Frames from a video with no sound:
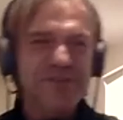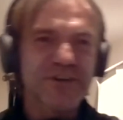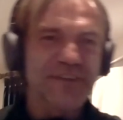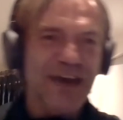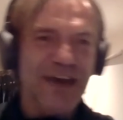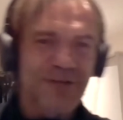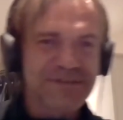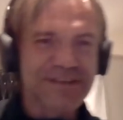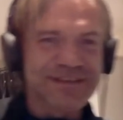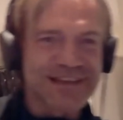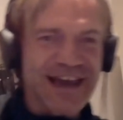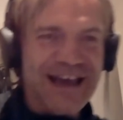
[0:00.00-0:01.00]
thought that was the
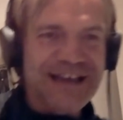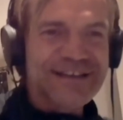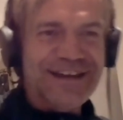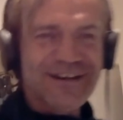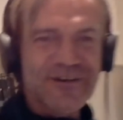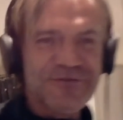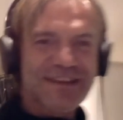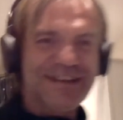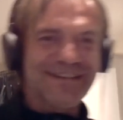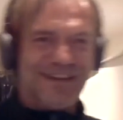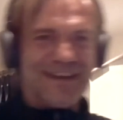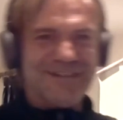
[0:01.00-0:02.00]
style in that over
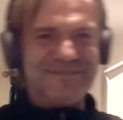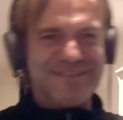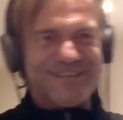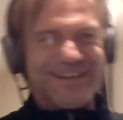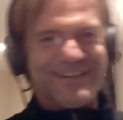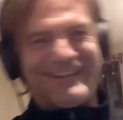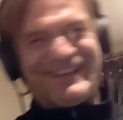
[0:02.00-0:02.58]
there, FC now.